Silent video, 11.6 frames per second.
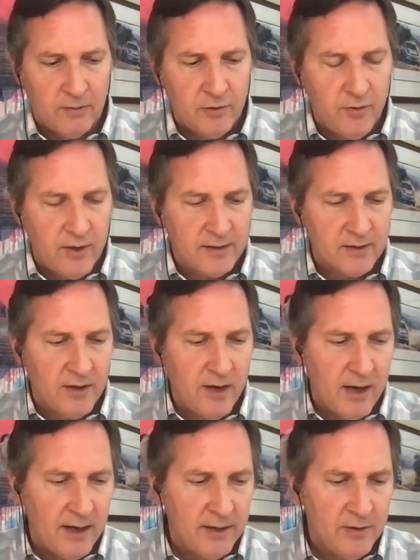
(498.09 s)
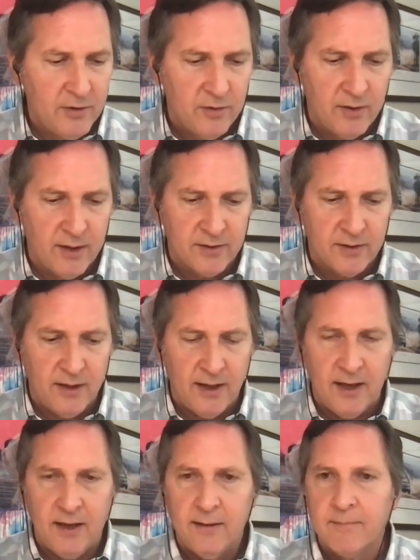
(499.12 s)
2009,
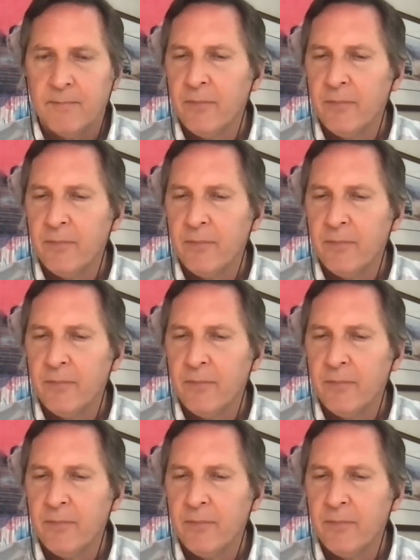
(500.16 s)
2008.